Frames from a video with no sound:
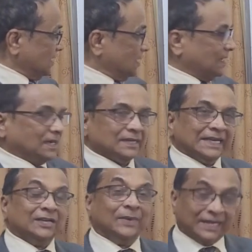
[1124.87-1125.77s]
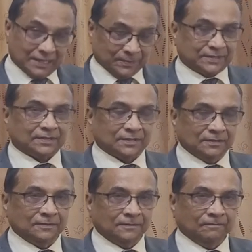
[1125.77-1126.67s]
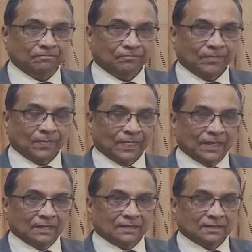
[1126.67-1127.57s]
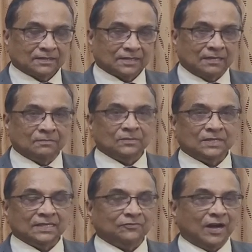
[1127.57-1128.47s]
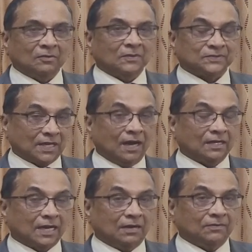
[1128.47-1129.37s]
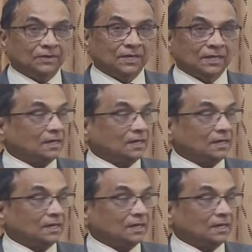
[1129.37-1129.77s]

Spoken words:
derivatives, some in the form of salt of